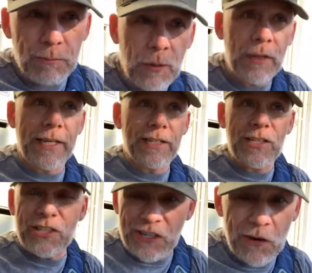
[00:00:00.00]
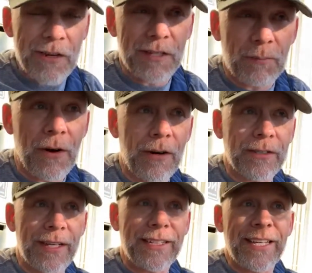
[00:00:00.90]
bully. It just scurries
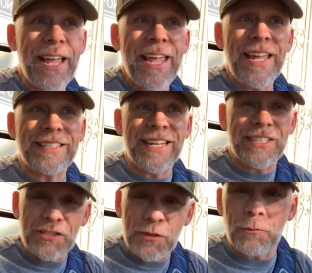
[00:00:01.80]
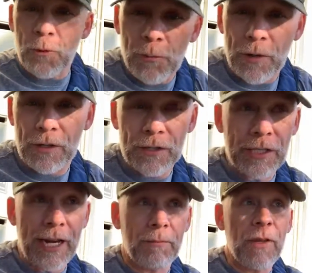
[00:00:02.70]
apart. It's just a rumor,
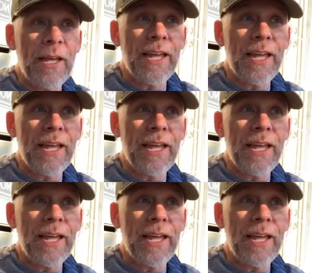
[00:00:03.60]
shame.